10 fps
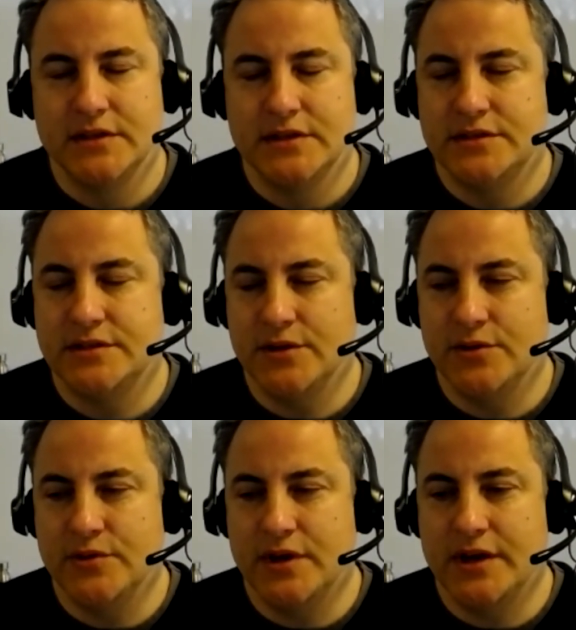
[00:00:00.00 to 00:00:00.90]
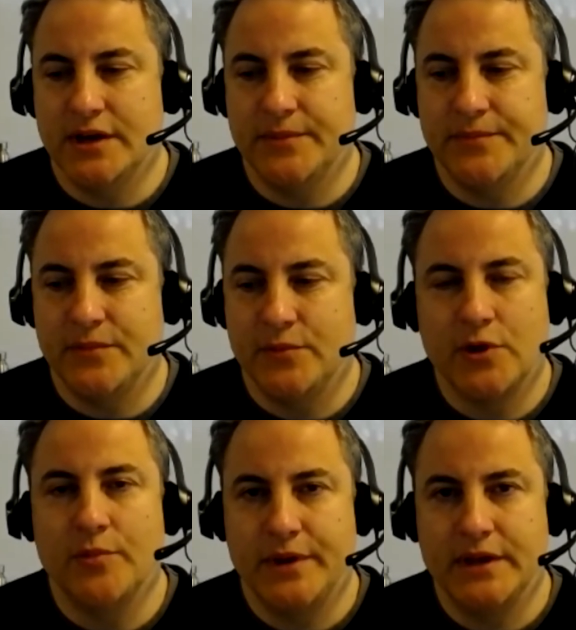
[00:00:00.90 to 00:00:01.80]
So we're
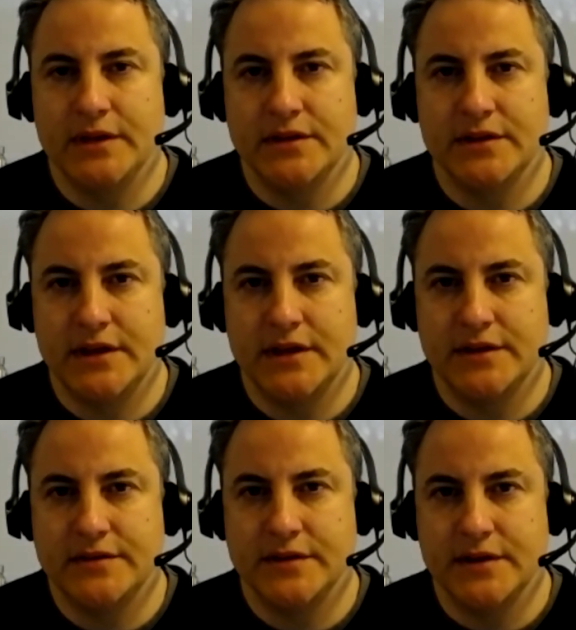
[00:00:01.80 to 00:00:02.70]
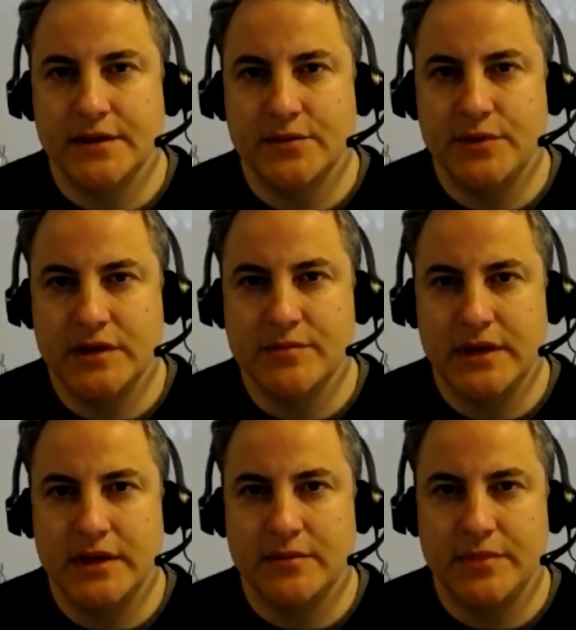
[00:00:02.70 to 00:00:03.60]
hoping that we can
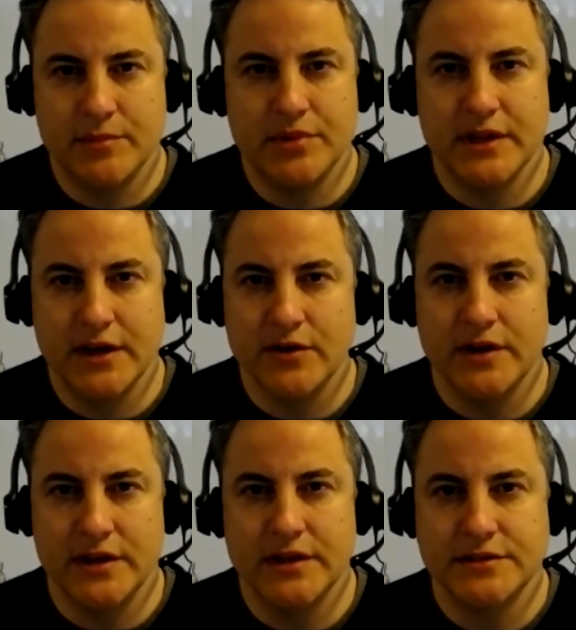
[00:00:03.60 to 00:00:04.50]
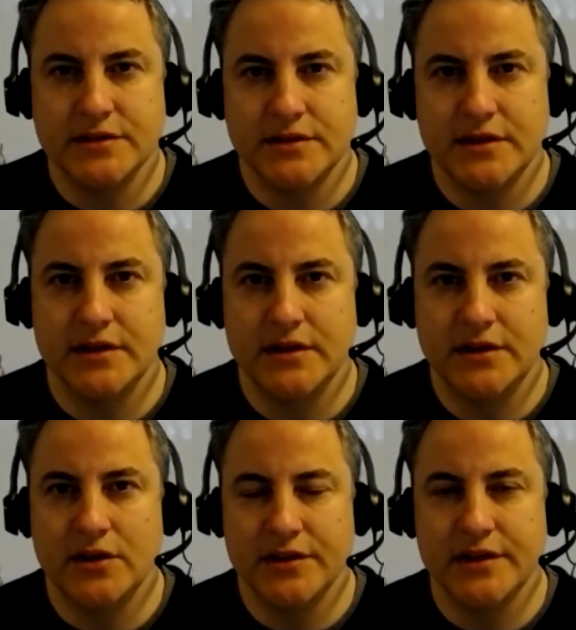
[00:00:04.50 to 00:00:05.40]
be a big player in
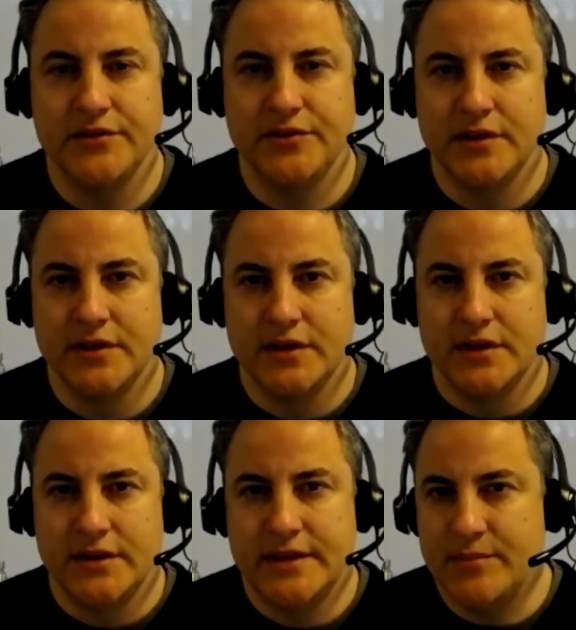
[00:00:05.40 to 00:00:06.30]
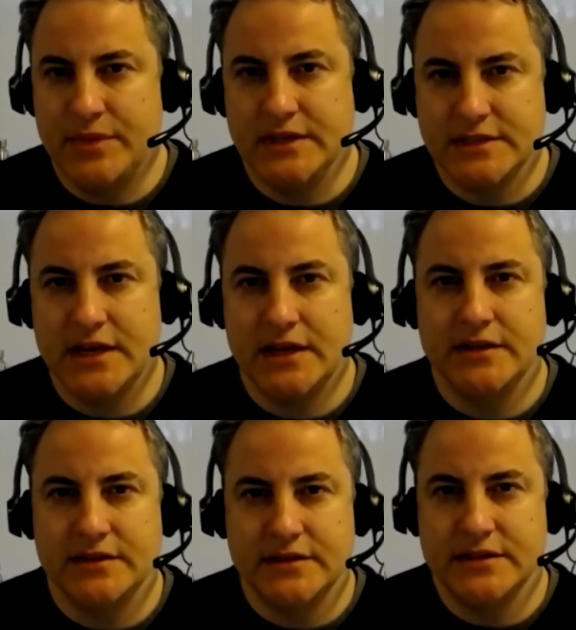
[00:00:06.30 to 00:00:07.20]
all this. That being said,
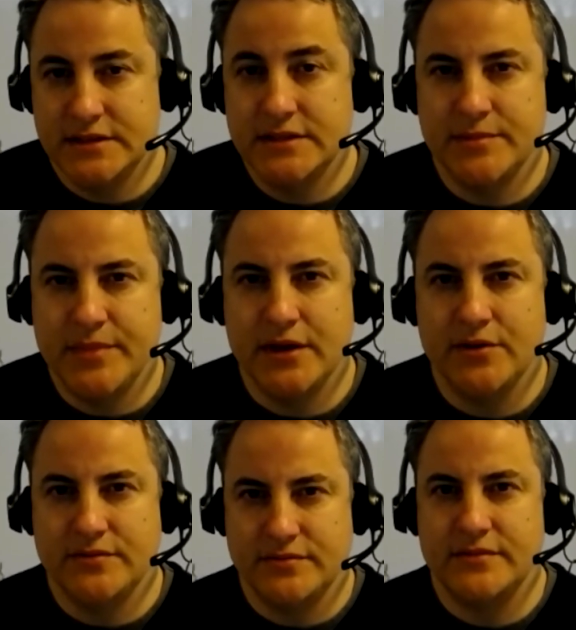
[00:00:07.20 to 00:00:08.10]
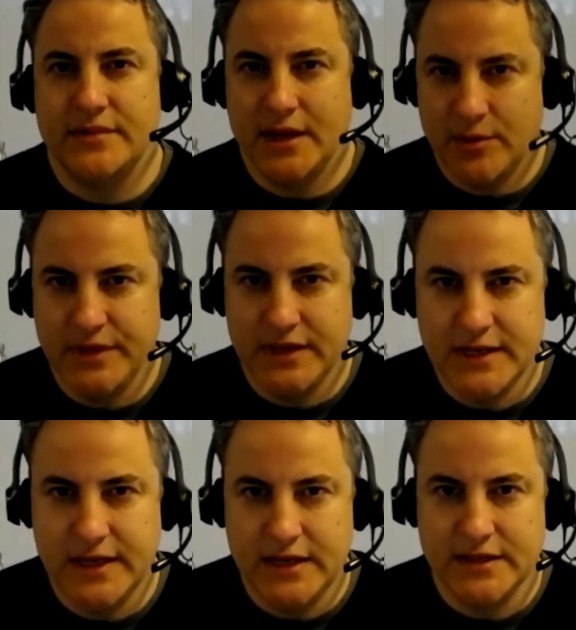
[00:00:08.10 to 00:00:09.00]
this is about helping
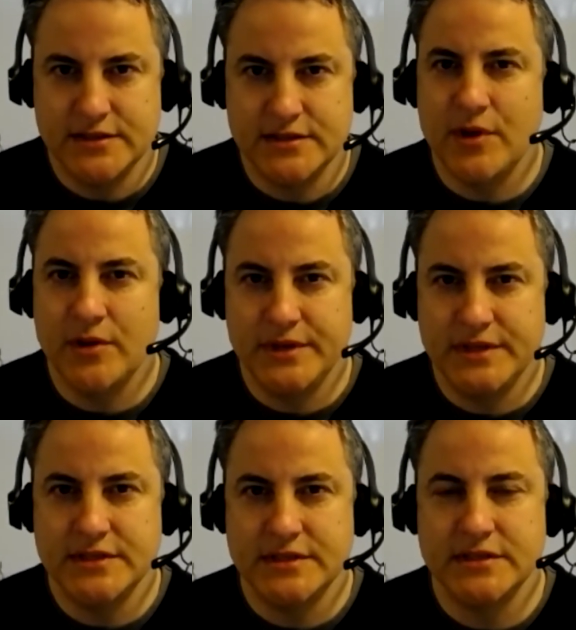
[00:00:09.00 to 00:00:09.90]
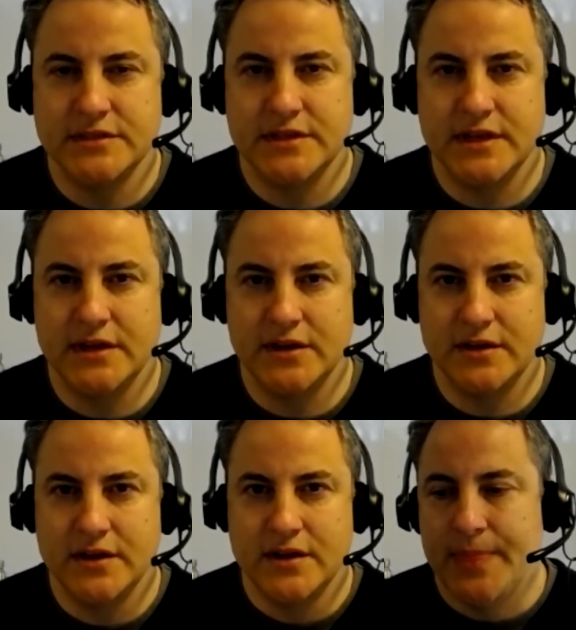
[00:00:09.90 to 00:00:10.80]
Canadian small businesses, and
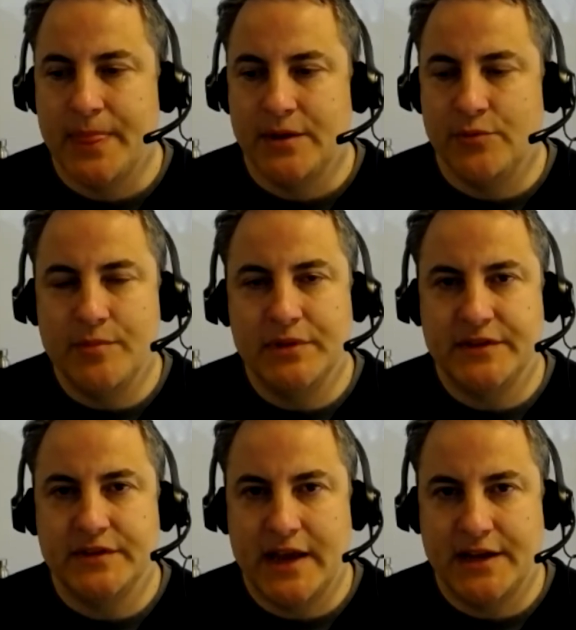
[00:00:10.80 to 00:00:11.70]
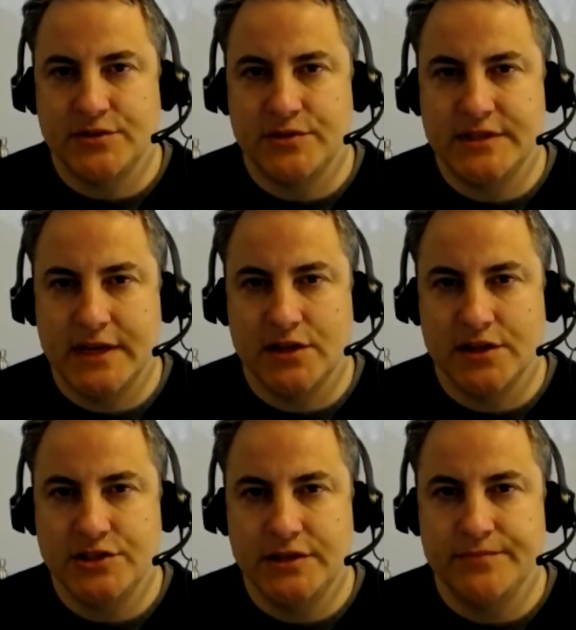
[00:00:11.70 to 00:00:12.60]
we believe that the answer is
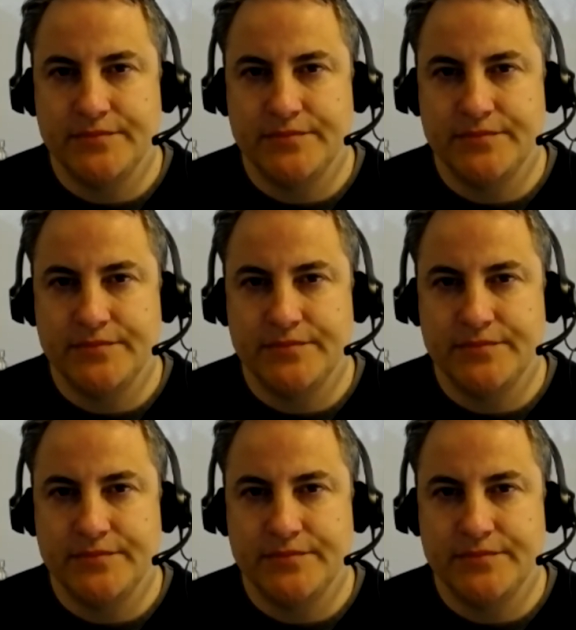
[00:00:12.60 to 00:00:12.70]
technology.